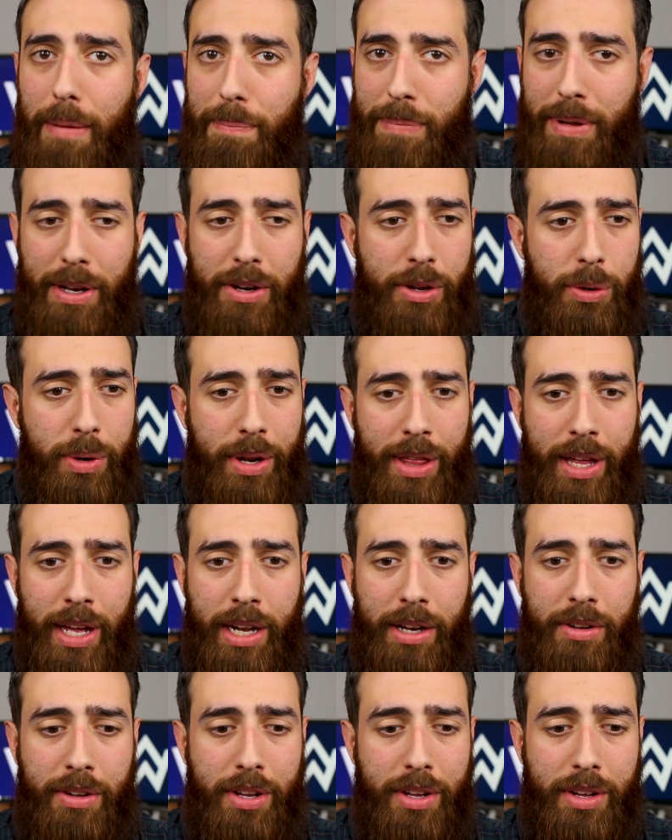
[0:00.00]
Didn't do
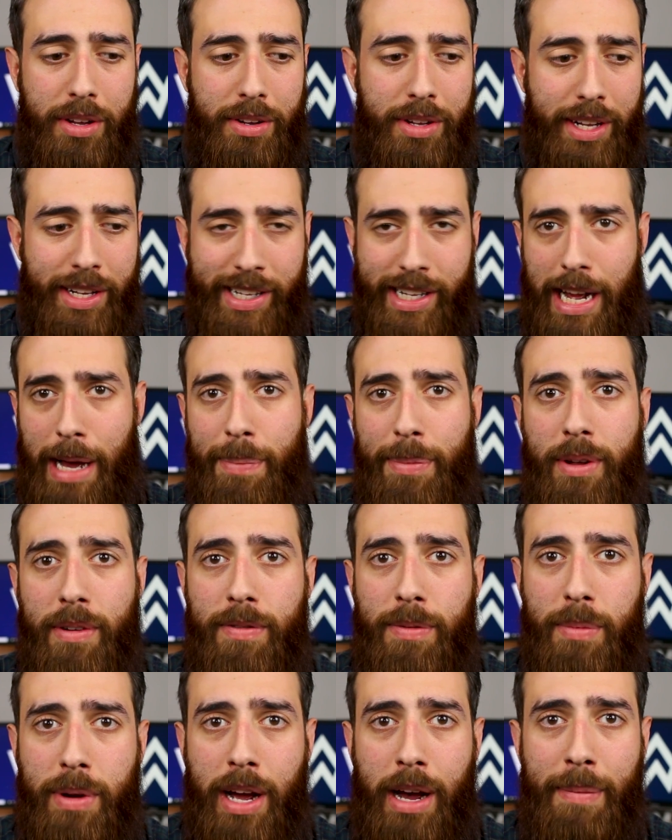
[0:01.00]
anything to stop them
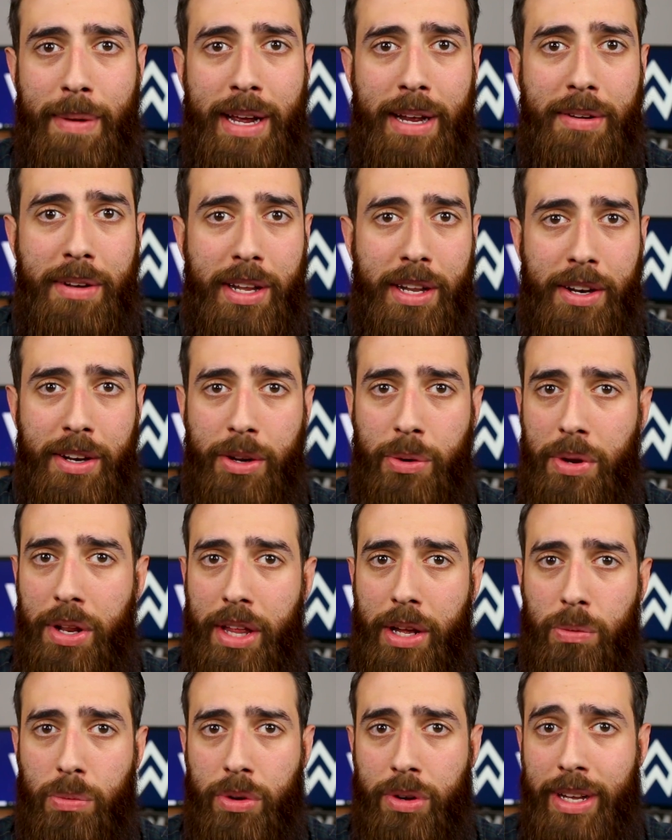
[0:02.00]
from coming. Didn't do
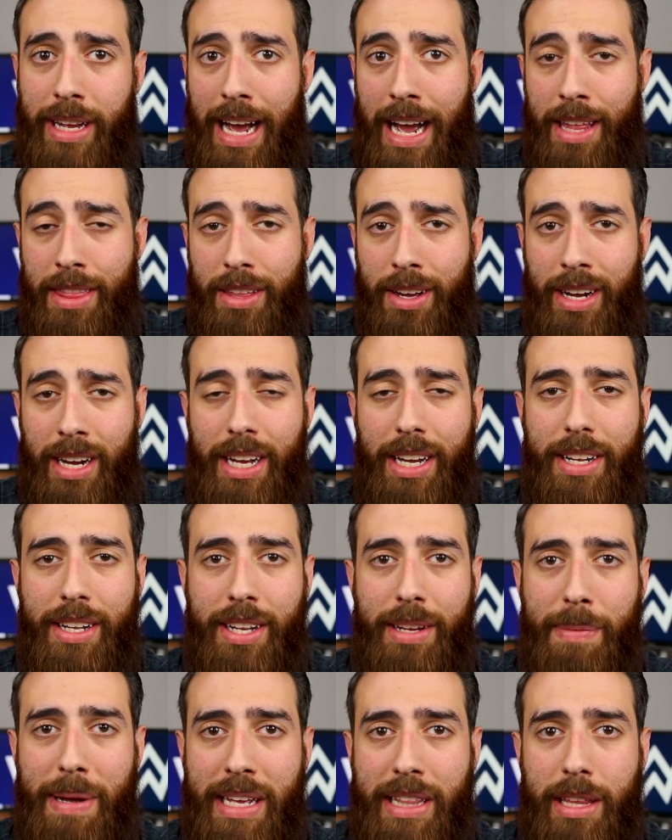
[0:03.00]
anything really, I thought,
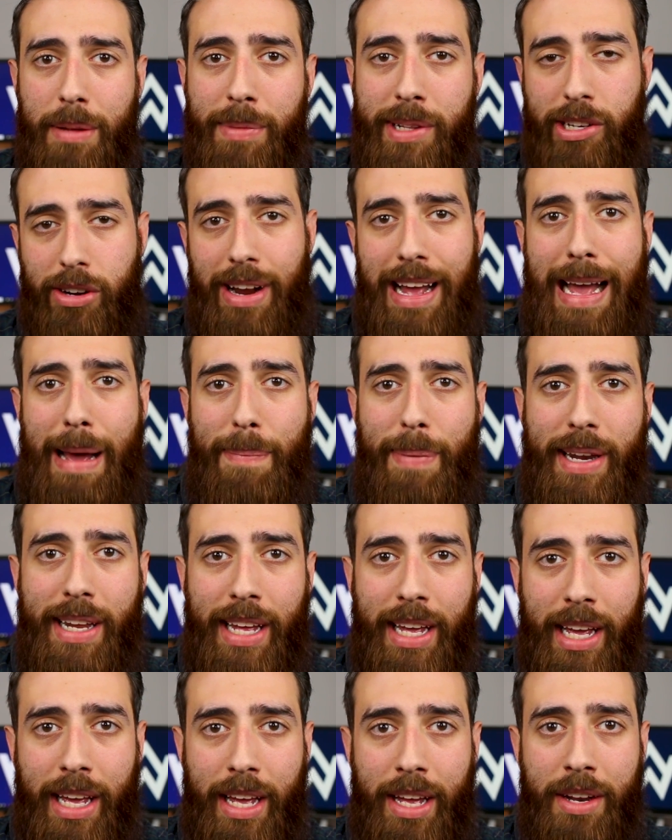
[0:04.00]
to make them start
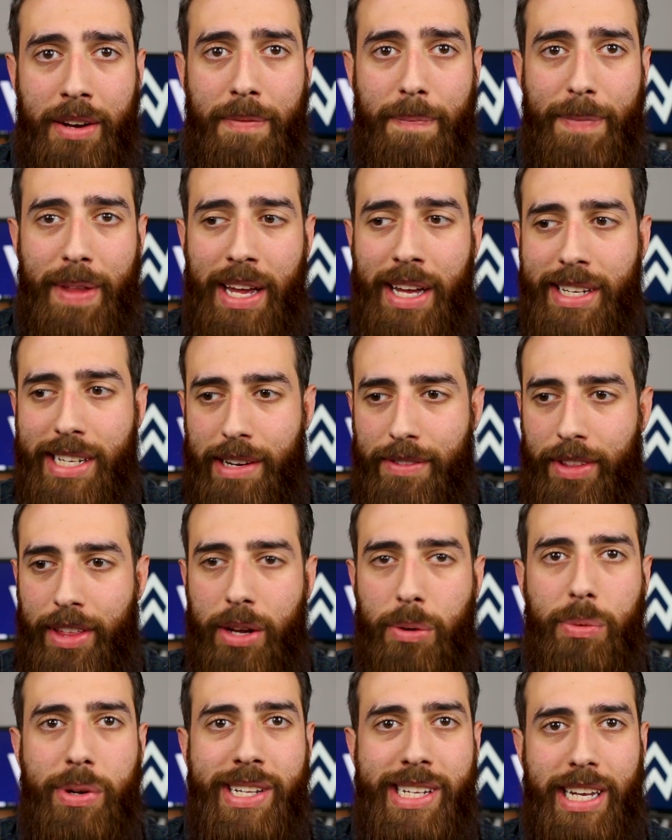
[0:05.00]
happening again, as
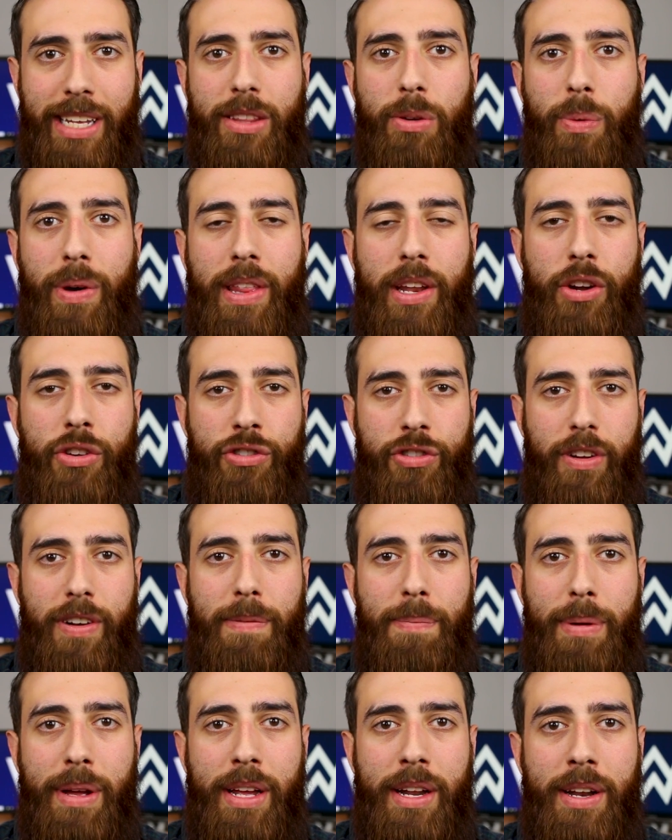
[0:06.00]
everything was set the way that it should
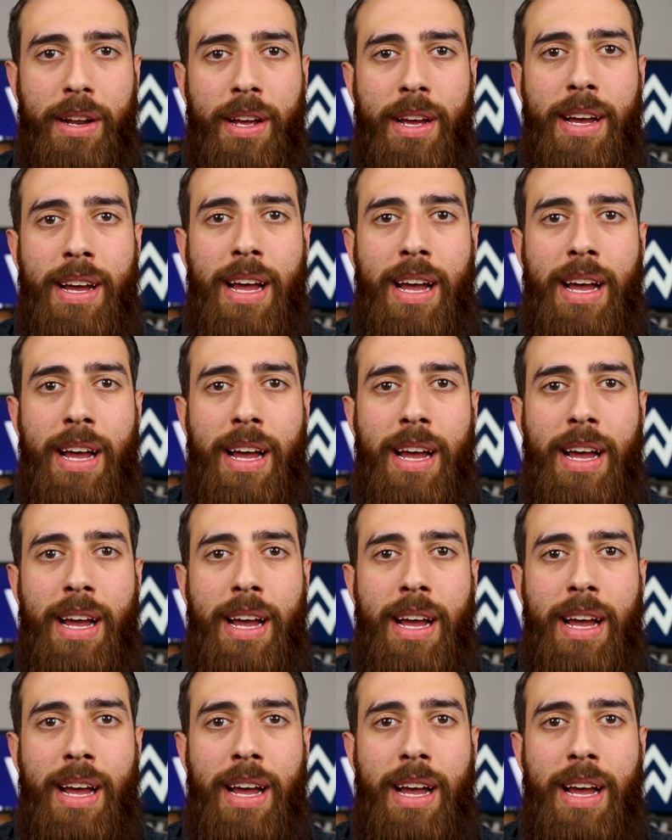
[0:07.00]
have been.